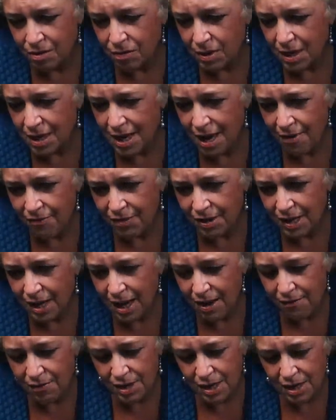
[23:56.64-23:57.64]
We definitely
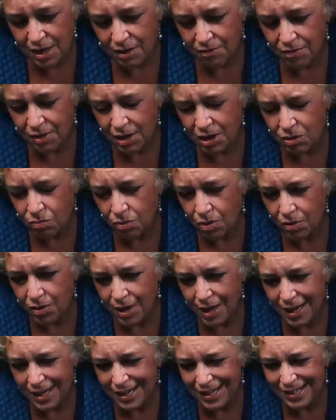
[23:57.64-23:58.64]
have an individual
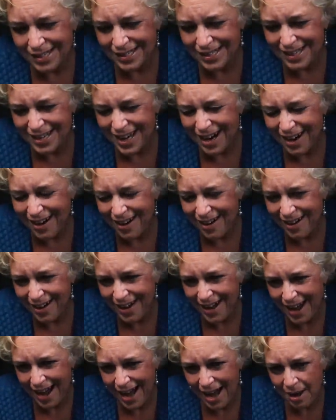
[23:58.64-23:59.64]
that is not
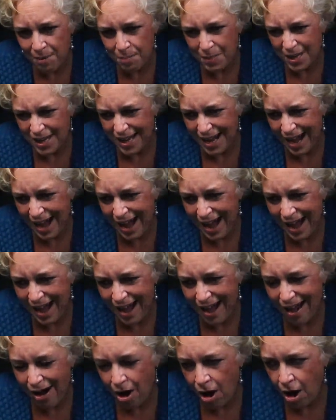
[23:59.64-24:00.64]
happy
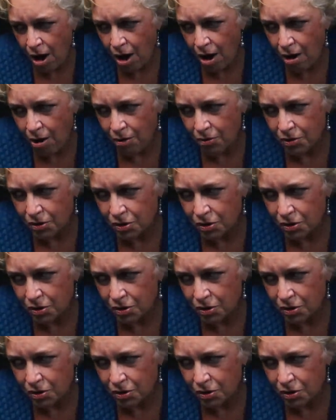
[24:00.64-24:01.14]
at all.